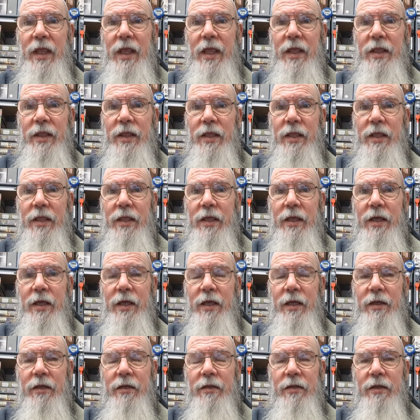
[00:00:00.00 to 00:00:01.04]

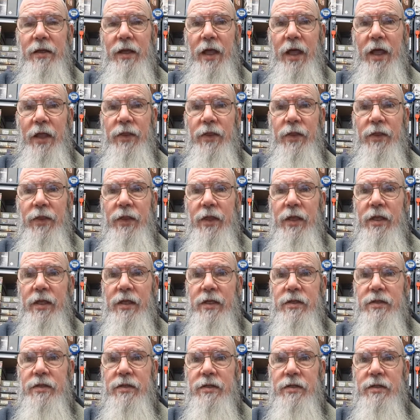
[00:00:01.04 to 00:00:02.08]
The other thing
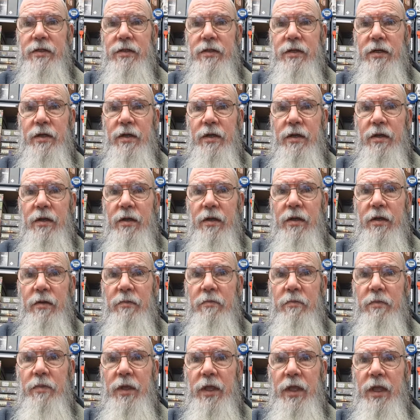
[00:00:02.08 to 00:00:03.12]
is
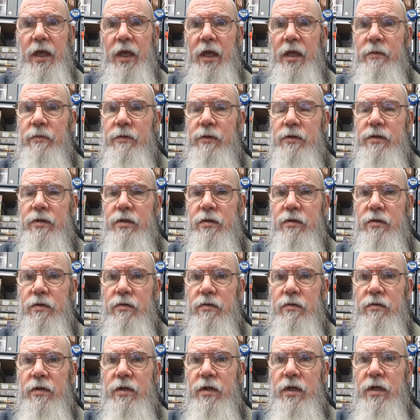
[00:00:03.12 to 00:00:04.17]
being able
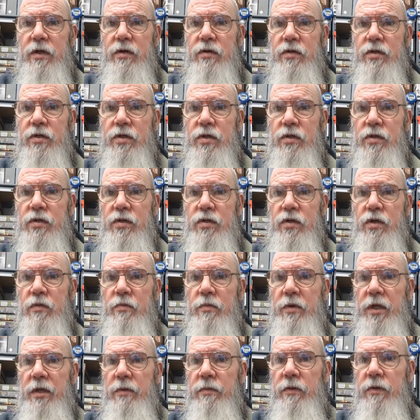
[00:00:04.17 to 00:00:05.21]
to introduce new
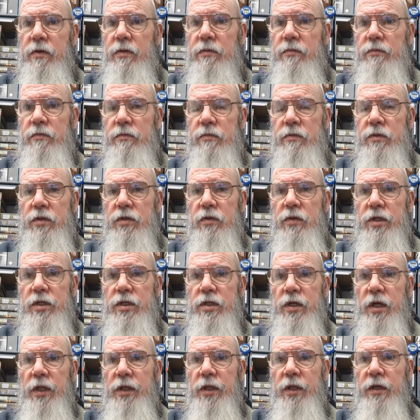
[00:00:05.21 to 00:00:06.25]
people to each
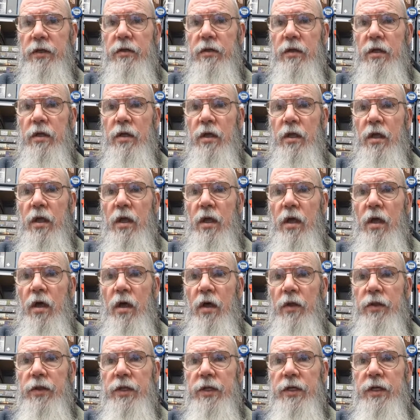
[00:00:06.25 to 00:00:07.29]
other
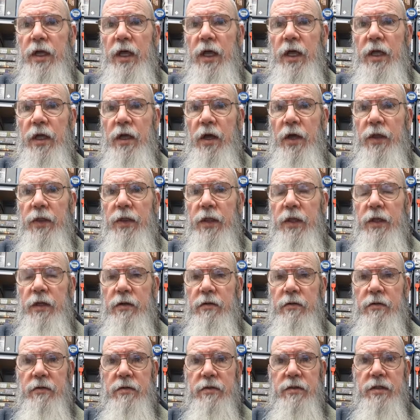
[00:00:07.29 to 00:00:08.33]
on the day. I think
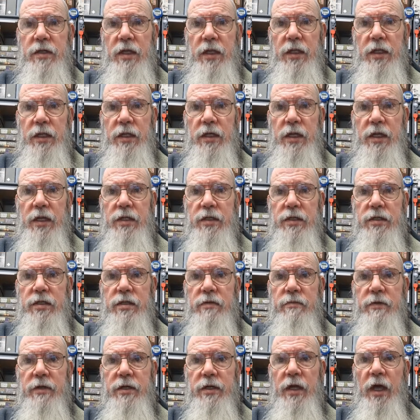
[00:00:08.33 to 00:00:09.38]
something needs to
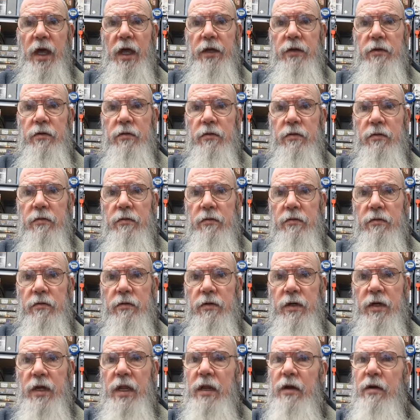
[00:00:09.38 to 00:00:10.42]
be done.
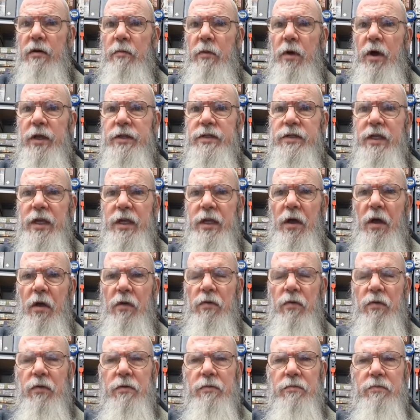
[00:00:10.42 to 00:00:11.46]
And here am I saying, oh,
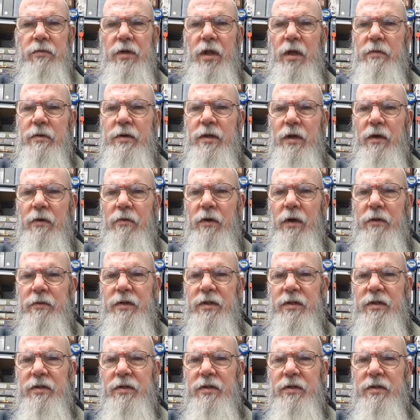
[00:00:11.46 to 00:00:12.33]
look, nobody, I'm